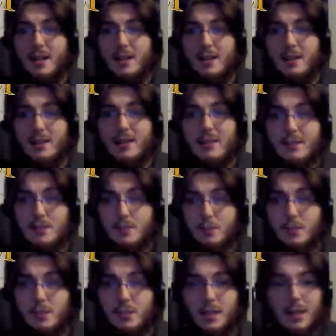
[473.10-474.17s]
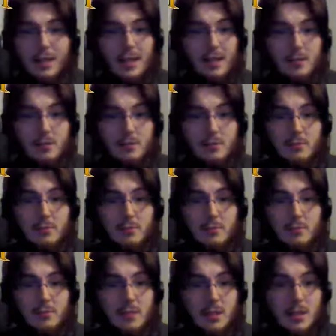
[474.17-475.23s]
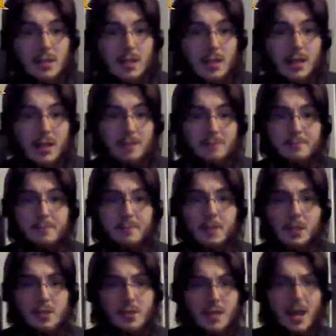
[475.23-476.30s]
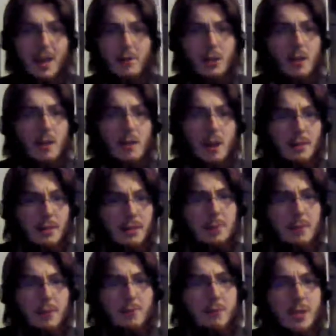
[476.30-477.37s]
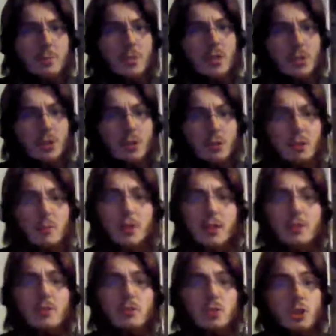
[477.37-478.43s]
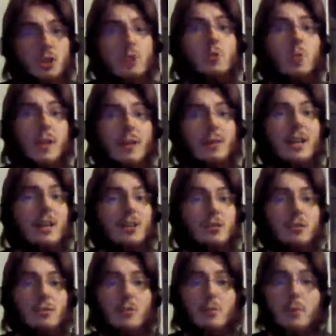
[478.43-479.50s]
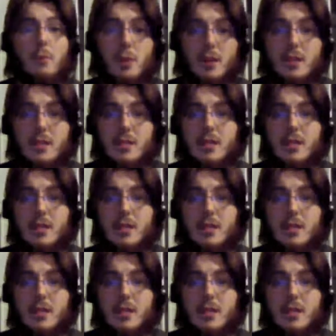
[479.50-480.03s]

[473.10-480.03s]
This would allow us to have a little bit of freedom with the story. We could do whatever kind of story we wanted,